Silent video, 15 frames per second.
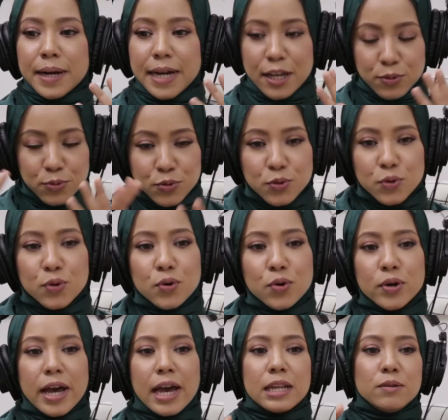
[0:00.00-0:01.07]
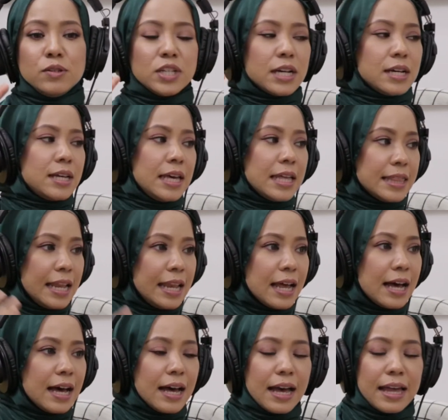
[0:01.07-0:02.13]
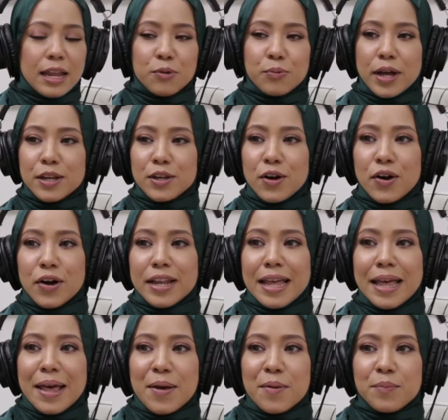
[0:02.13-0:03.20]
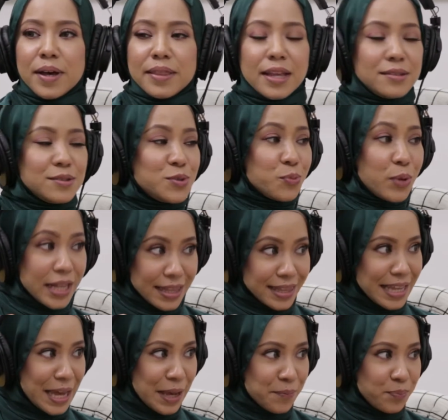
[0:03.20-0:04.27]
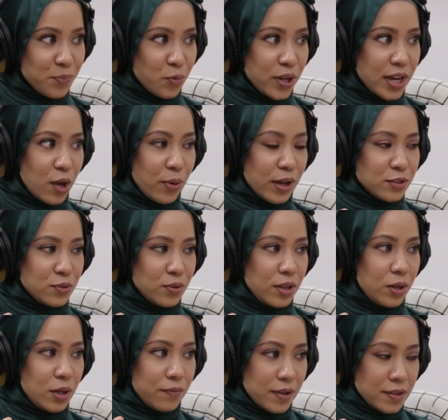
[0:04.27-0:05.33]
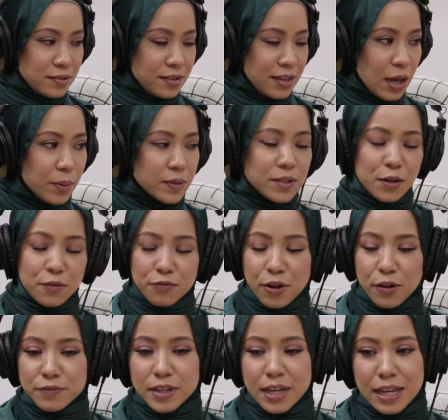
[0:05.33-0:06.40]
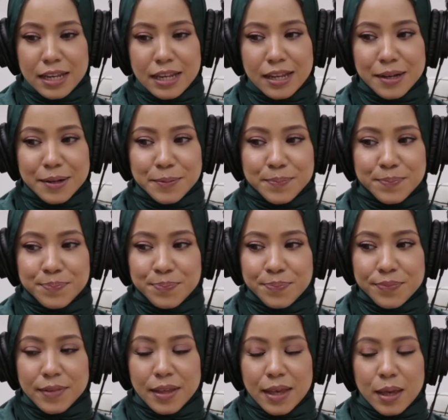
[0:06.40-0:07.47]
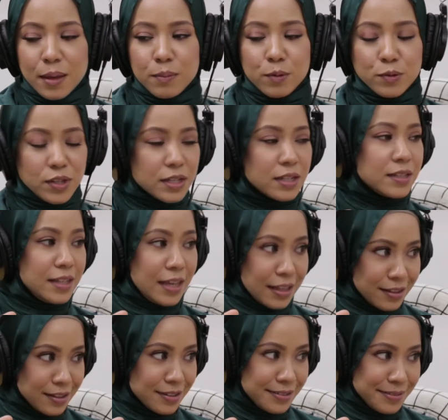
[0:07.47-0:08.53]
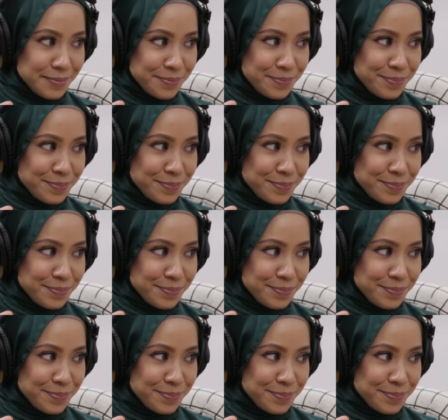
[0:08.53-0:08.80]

pakai tudung and you jaga ikhtilat and whatnot. But there's this one time when I went to the university, I was involved in musical theatre.